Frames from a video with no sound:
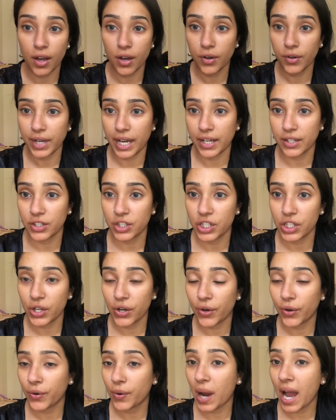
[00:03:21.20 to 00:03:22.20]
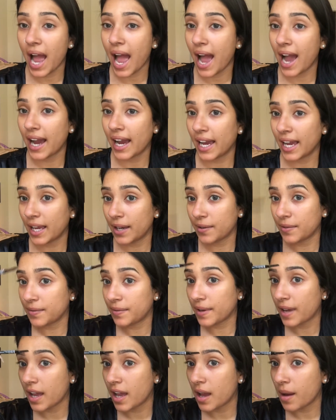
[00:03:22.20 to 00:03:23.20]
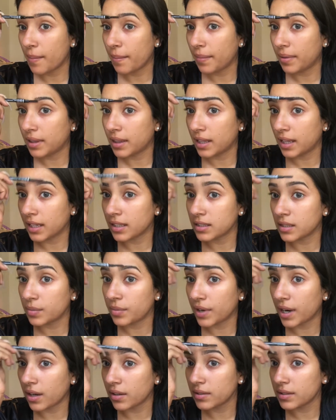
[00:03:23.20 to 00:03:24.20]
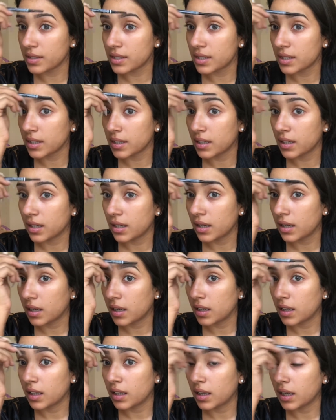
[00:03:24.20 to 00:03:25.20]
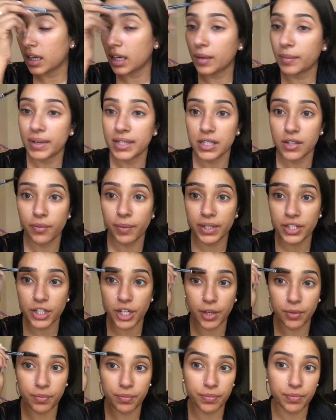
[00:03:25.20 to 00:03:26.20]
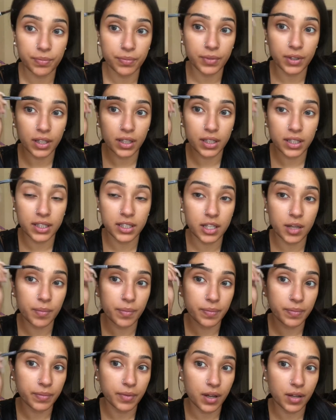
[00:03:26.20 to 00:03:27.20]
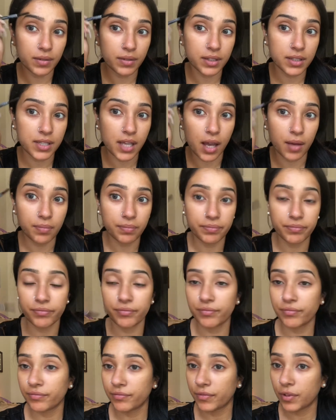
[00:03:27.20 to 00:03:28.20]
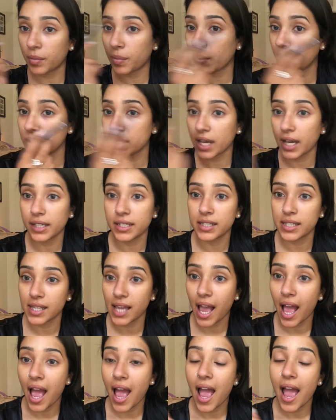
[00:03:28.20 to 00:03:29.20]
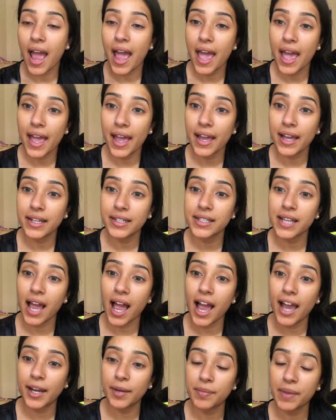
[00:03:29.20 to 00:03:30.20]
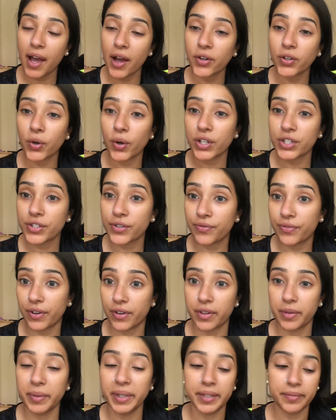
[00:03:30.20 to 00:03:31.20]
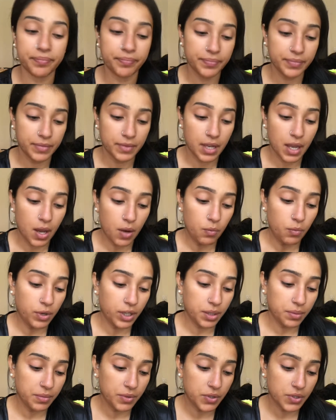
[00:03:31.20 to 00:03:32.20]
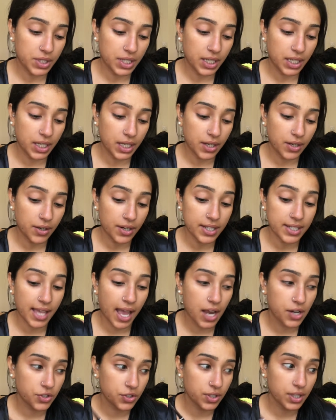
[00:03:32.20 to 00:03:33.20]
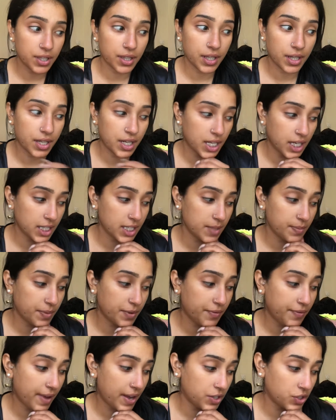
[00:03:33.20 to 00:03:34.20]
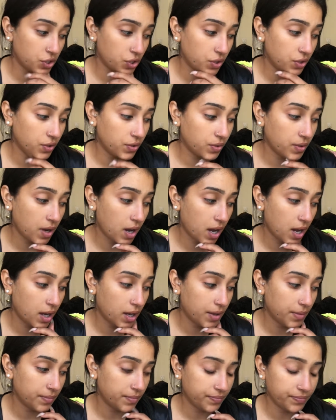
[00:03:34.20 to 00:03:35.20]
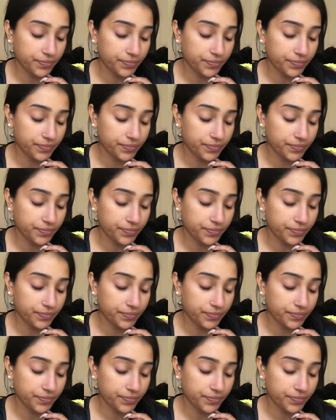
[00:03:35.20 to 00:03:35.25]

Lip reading: Okay, so I've plucked the brows, gave myself my shape, cleaned up on the top for both sides, and I am now going to fill them in. What I'm using here is actually the NYX Professional, I